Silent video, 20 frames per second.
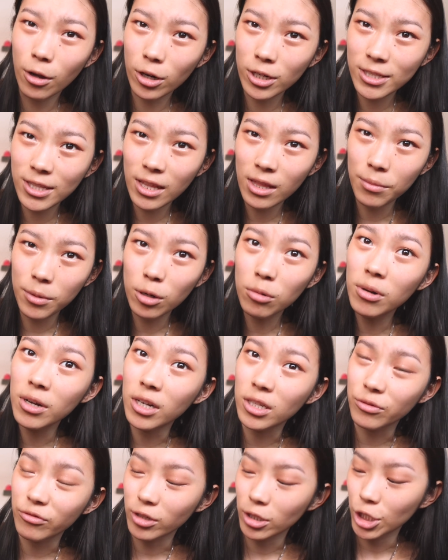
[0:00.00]
honestly the middle one
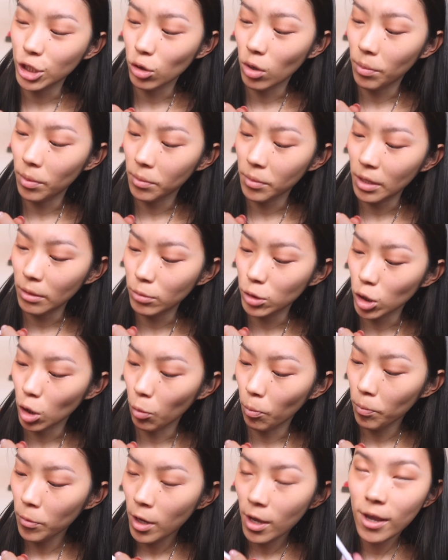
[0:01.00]
doesn't really show up on me,
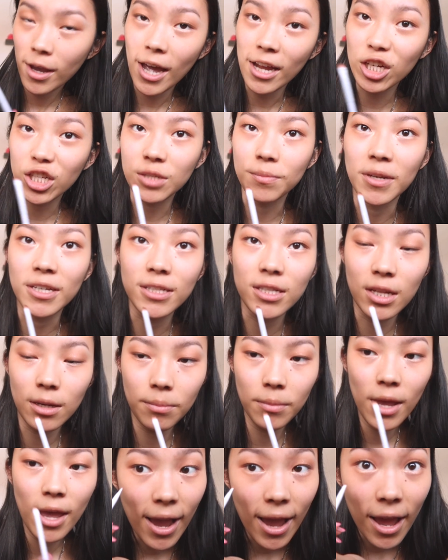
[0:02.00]
so kind of just mix
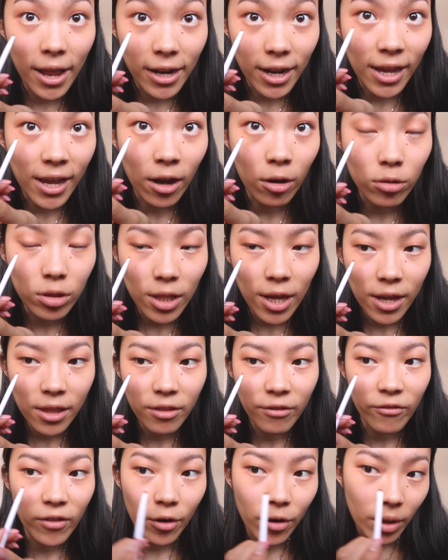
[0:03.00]
them. And I outline
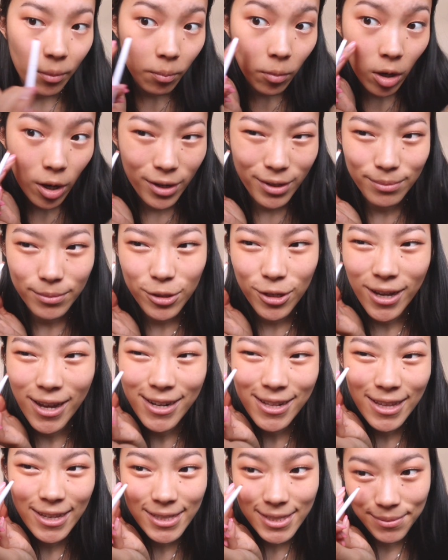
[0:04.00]
the very bottom. So I
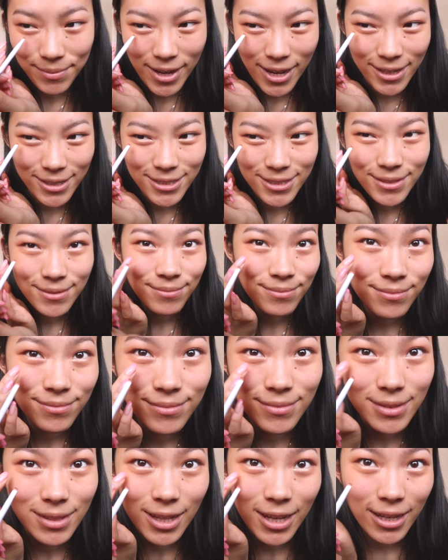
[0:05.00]
kind of like smile,
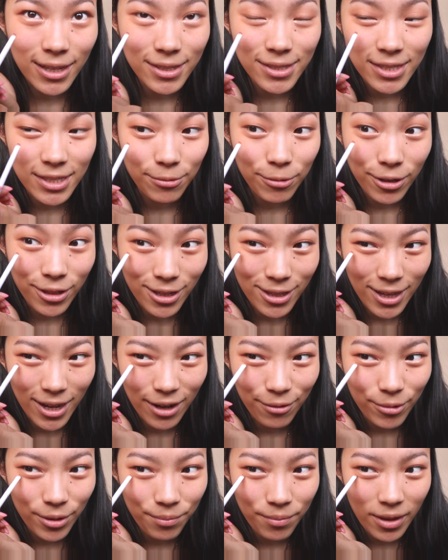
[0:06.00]
like see where the
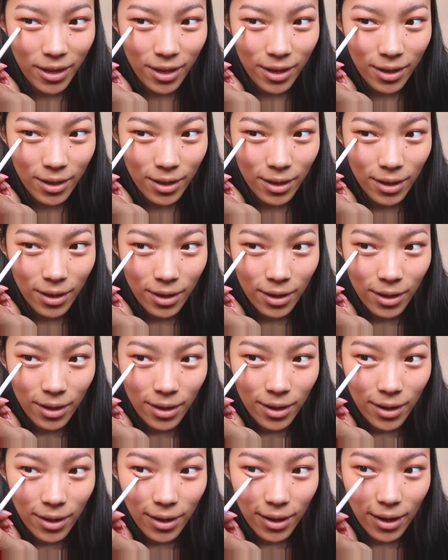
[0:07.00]
line would be
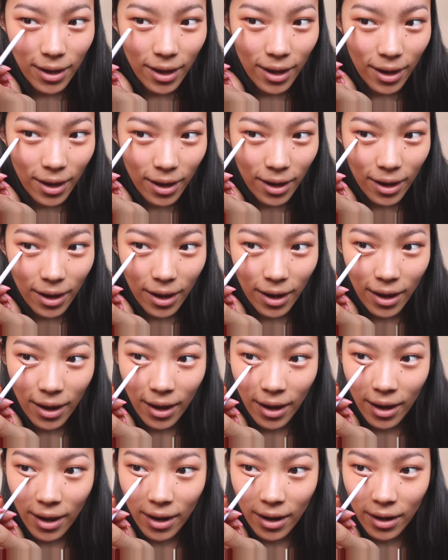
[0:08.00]

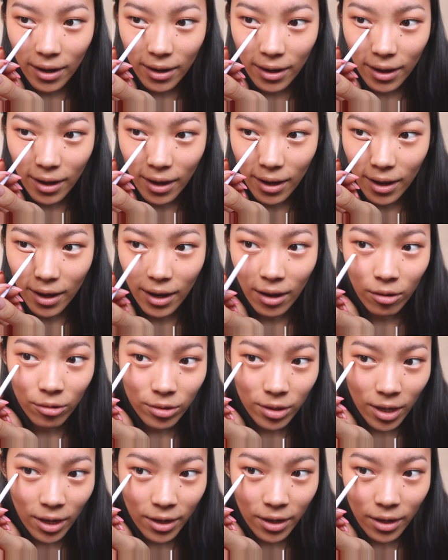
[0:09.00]
and
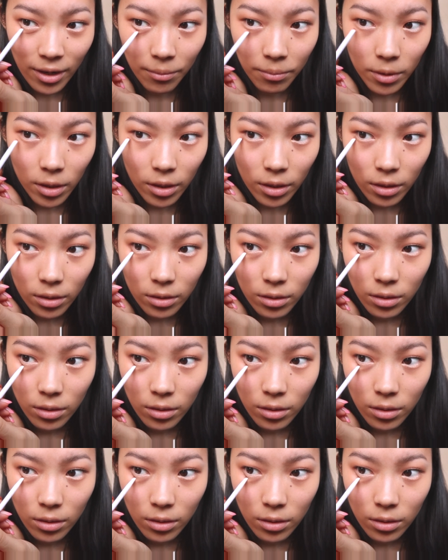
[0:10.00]
outline it a bit.